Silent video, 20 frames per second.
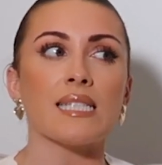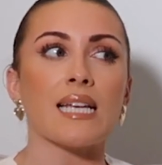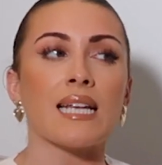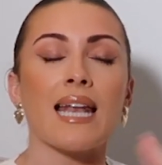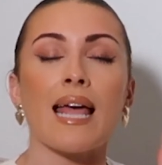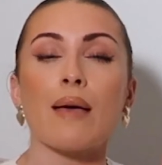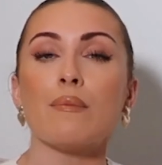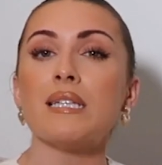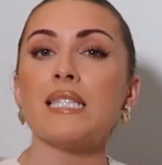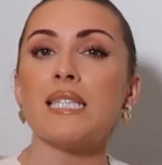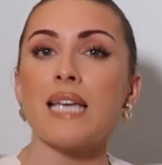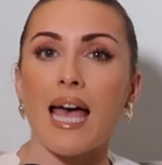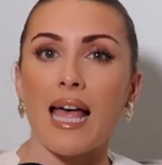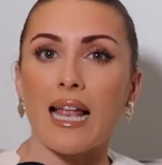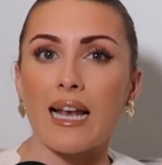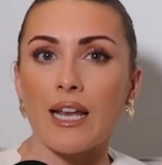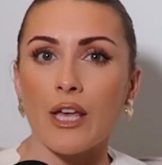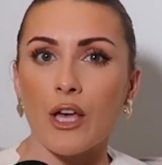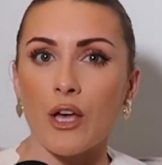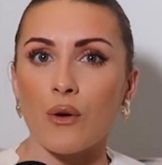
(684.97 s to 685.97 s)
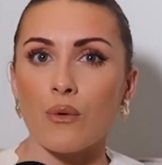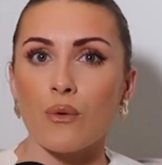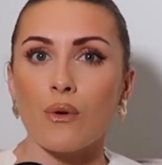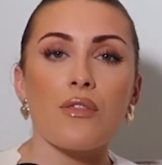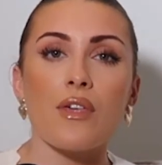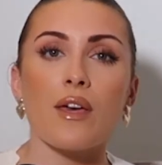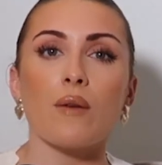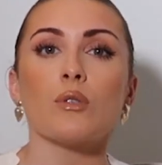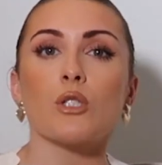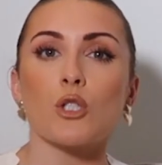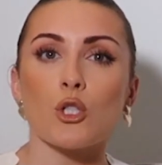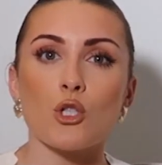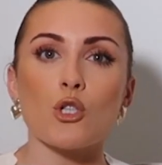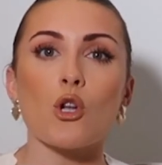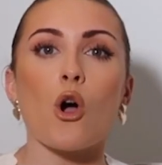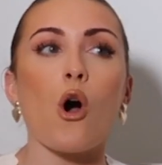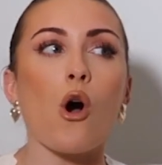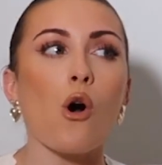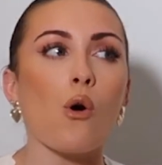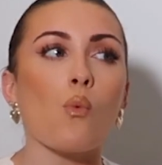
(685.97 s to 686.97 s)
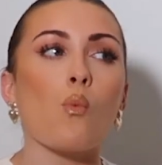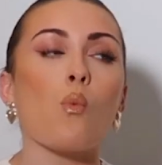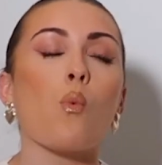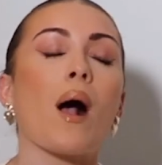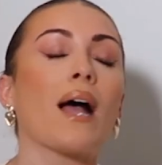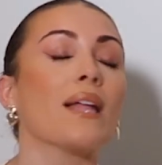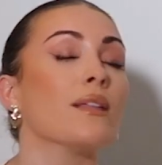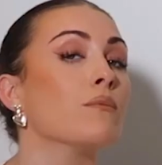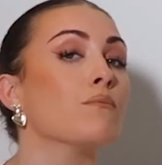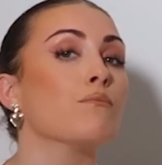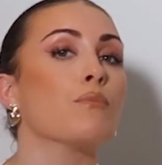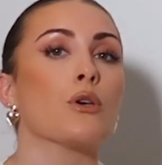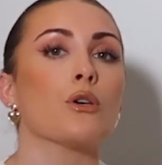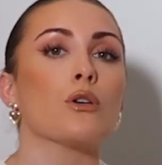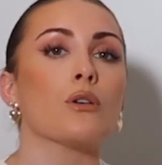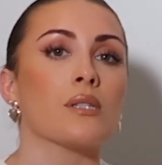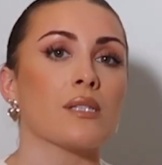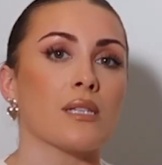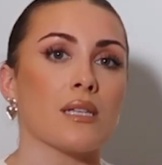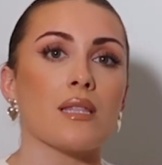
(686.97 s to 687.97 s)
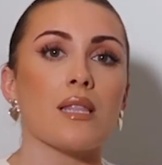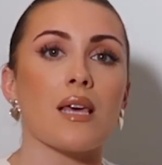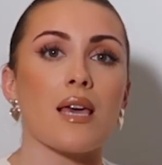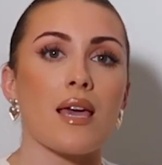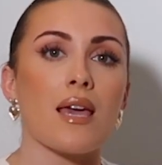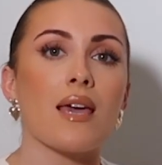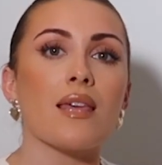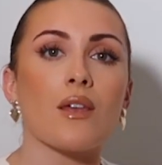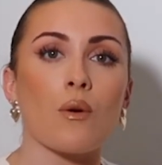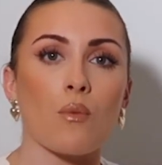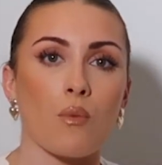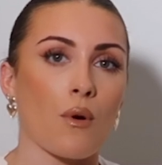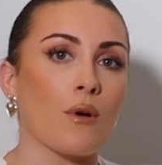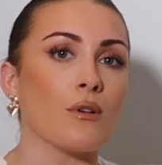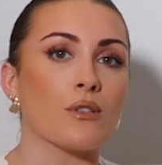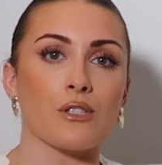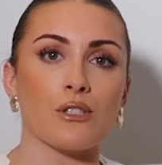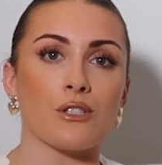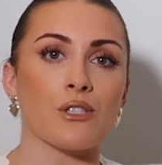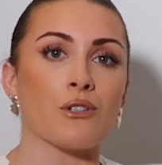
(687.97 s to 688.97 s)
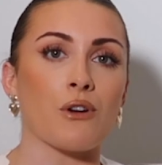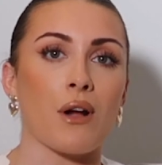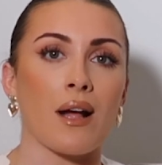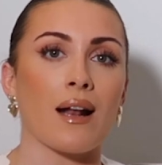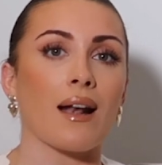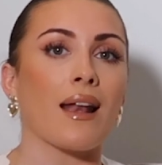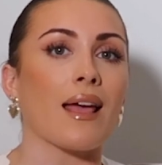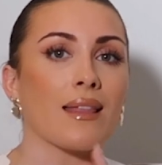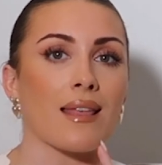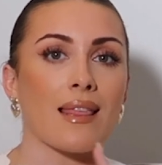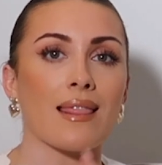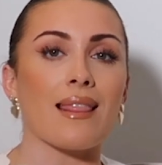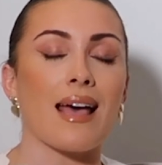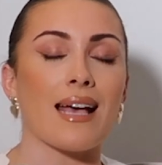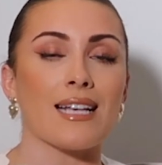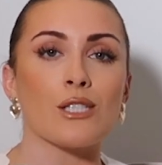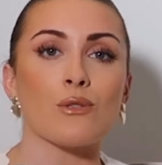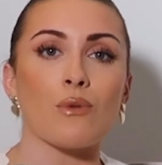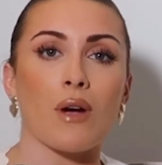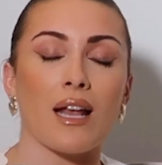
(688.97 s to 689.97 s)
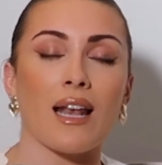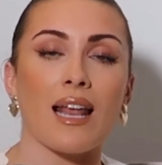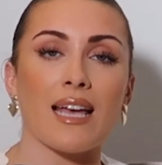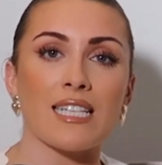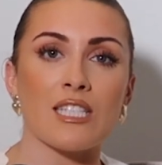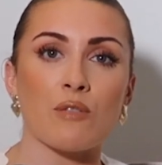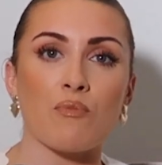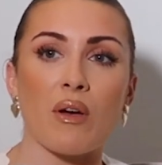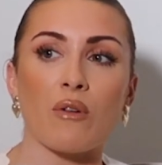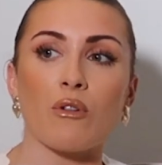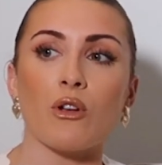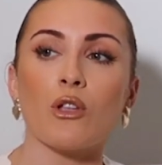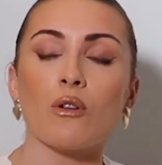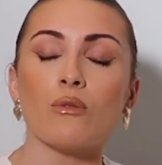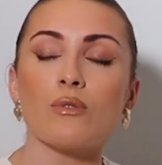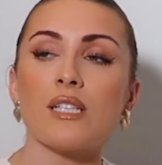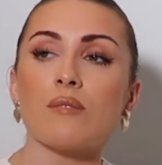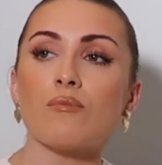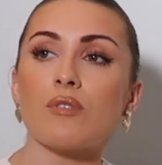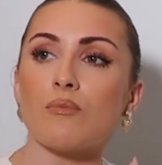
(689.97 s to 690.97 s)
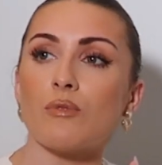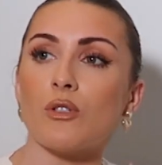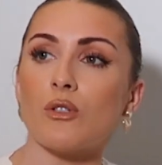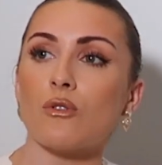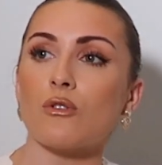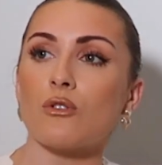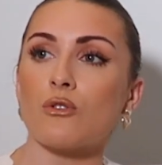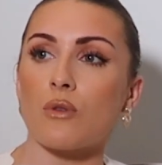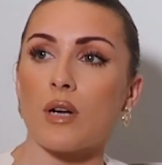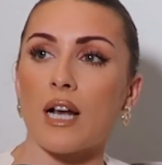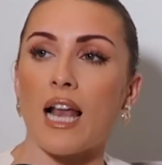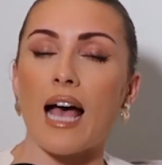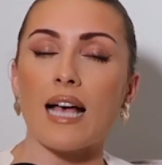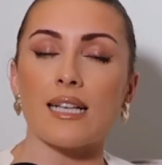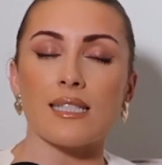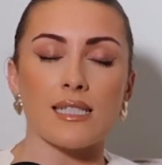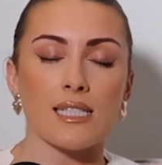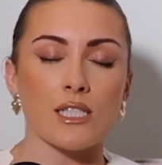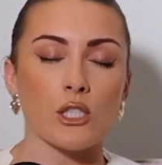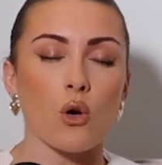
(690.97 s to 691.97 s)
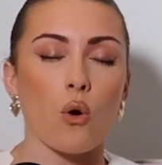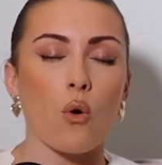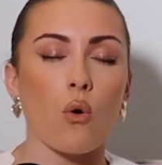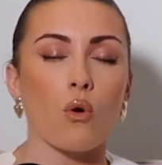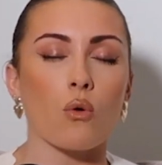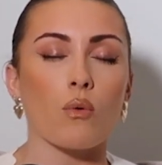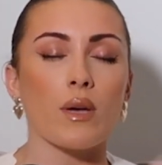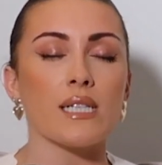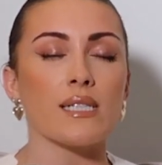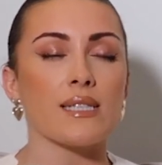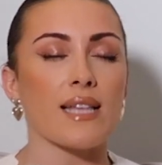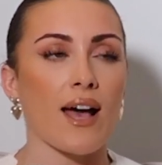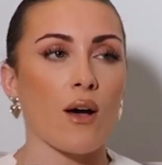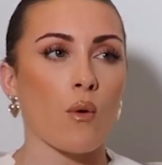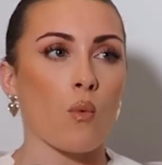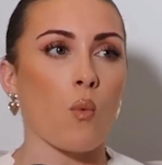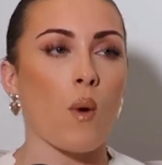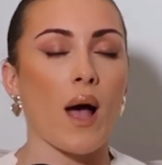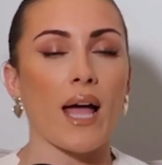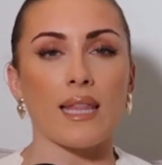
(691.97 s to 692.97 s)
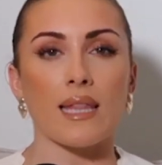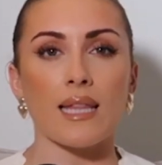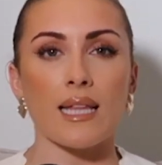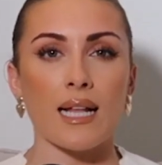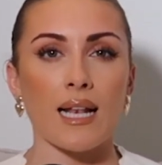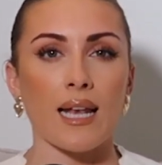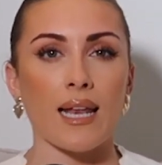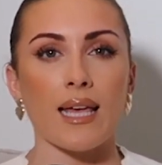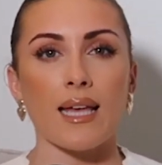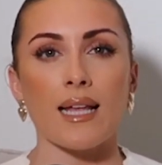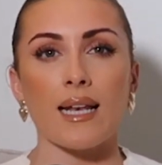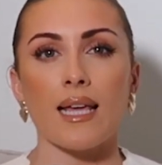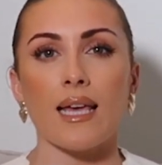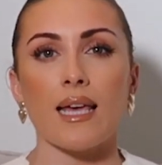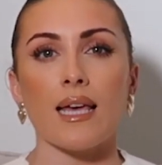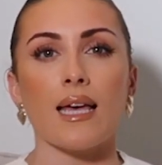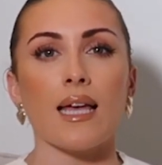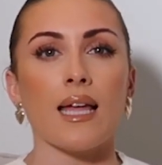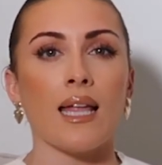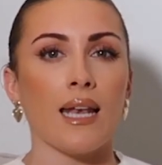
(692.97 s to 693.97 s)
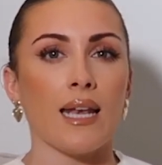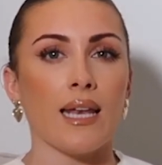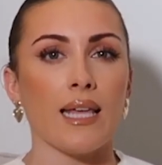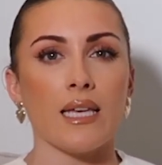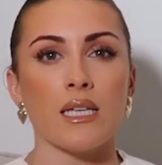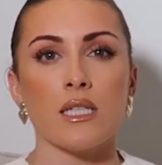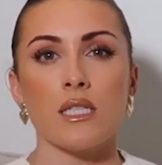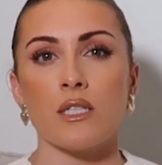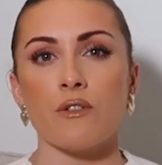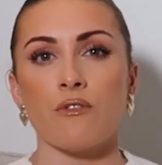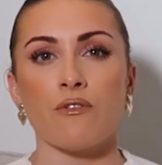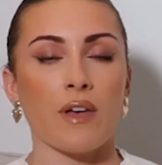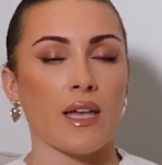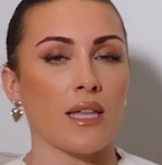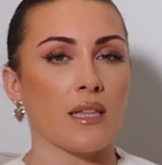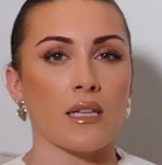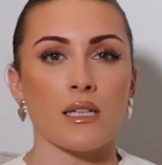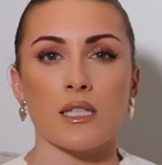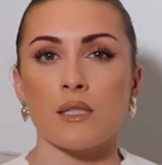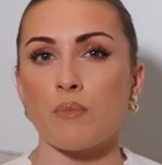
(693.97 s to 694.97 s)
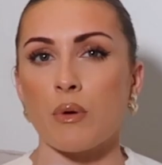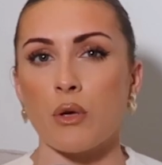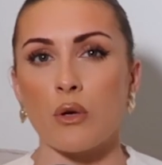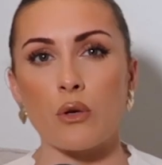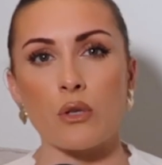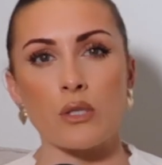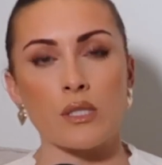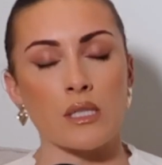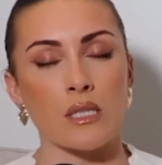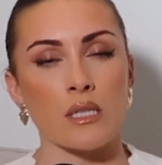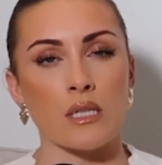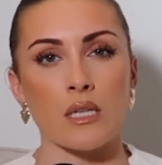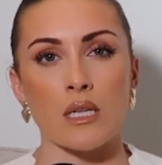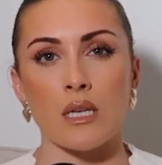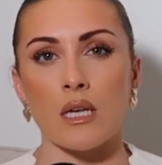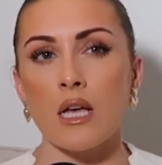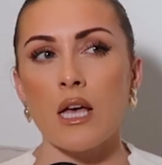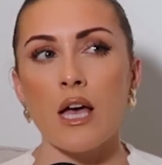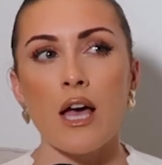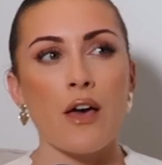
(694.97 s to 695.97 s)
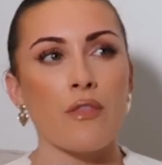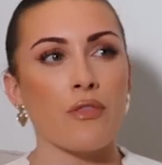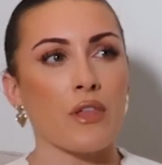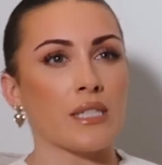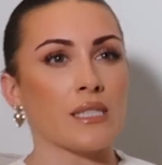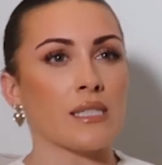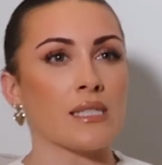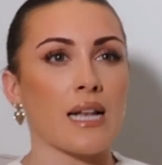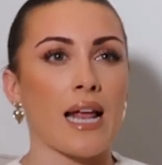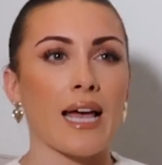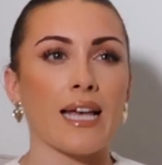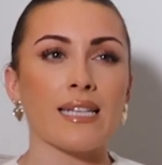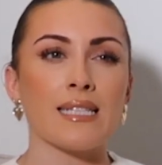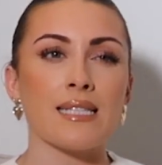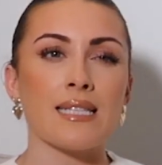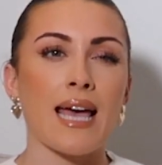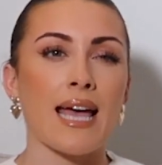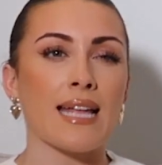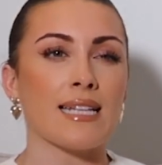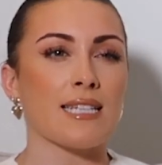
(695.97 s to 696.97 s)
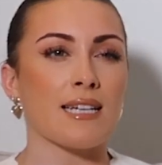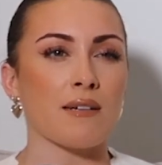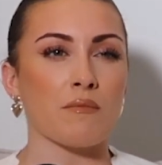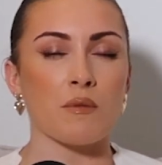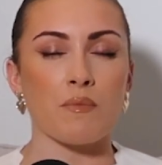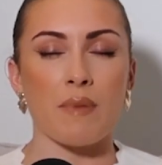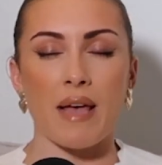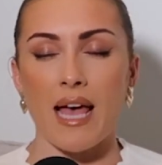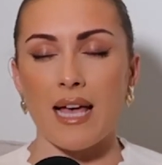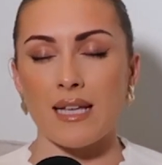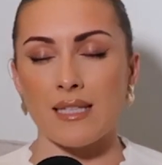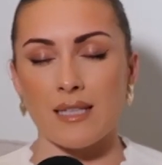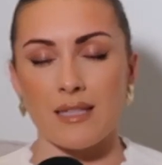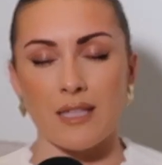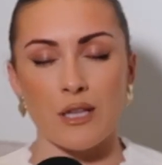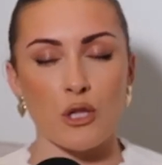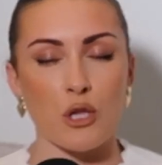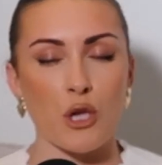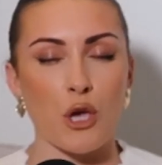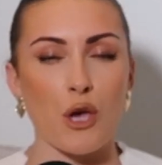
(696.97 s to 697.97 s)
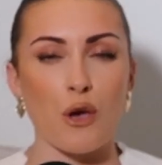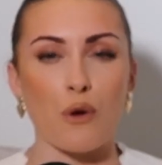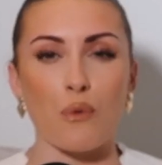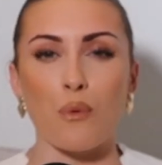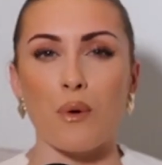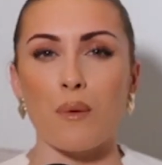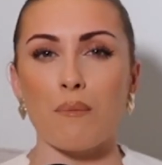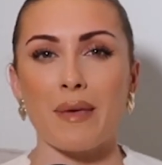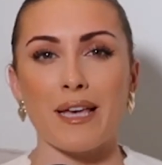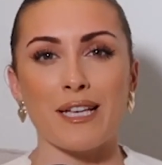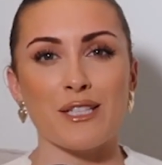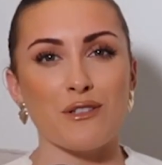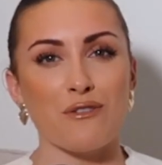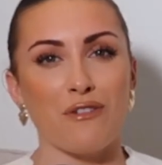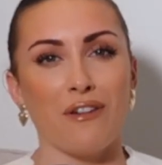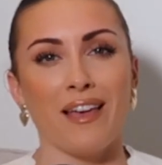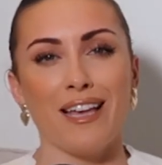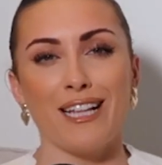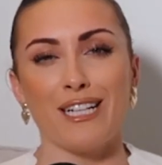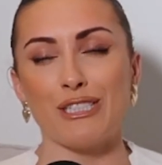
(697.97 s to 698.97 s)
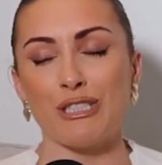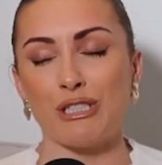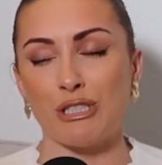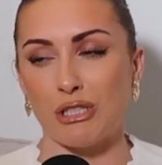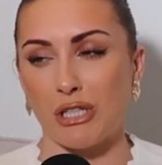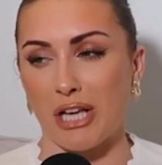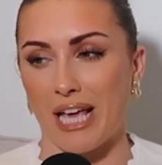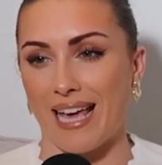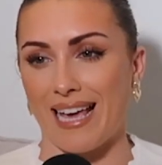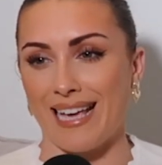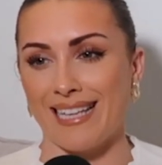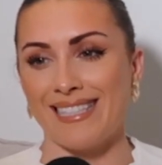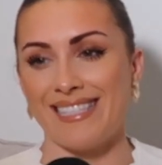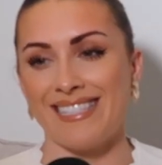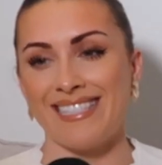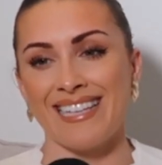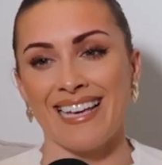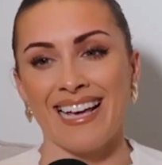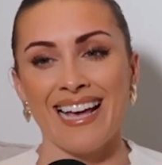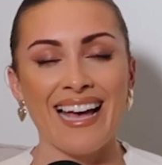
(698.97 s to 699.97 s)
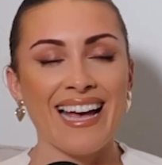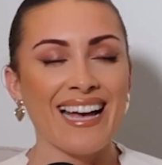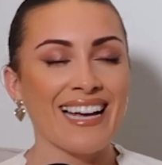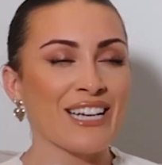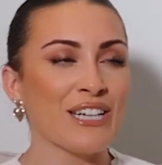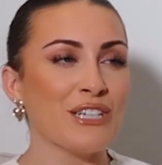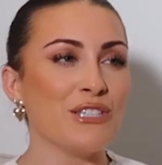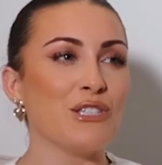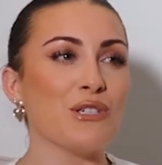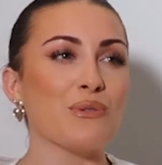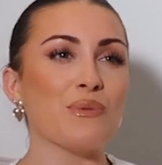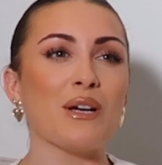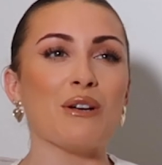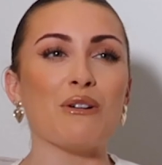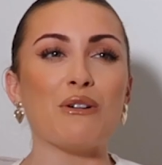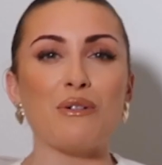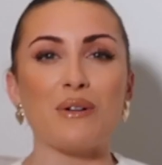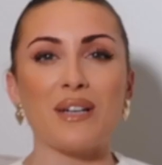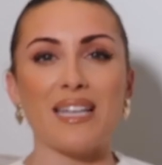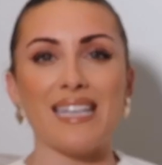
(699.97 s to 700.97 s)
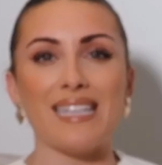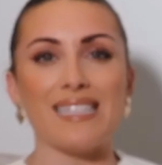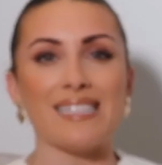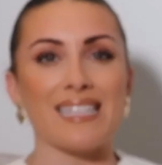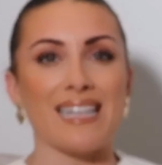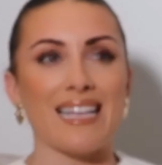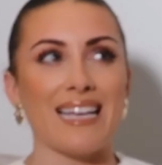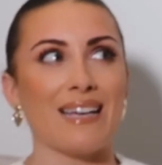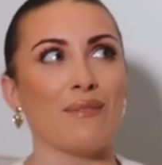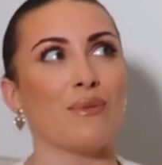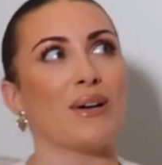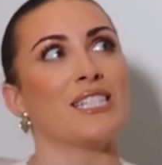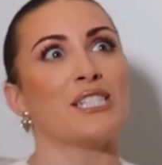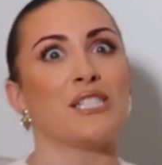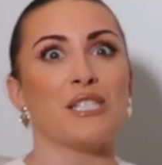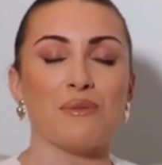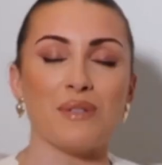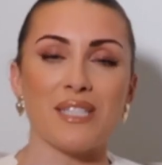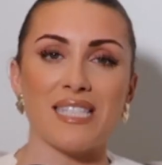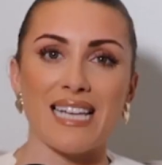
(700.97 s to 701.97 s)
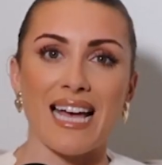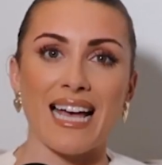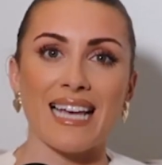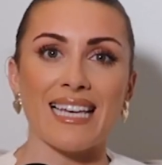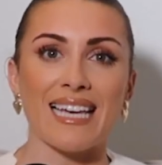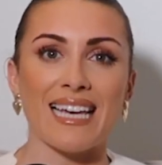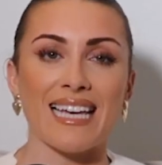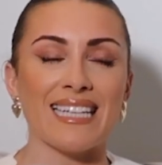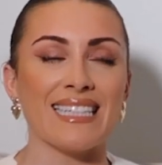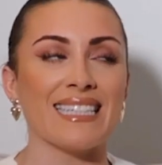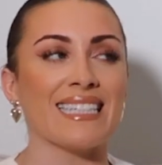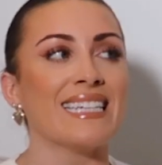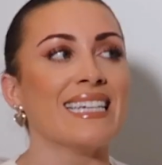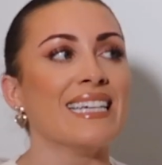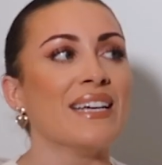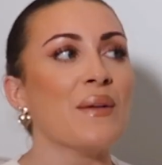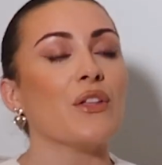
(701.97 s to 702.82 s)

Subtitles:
And let me tell you, there was not one person there that wasn't struggling, and that's what I liked about it. Sometimes you go to a class and there's always that one clearly elite fitness person that's like 10 times better than you, makes you feel shit, can do it all easily whilst you were dying.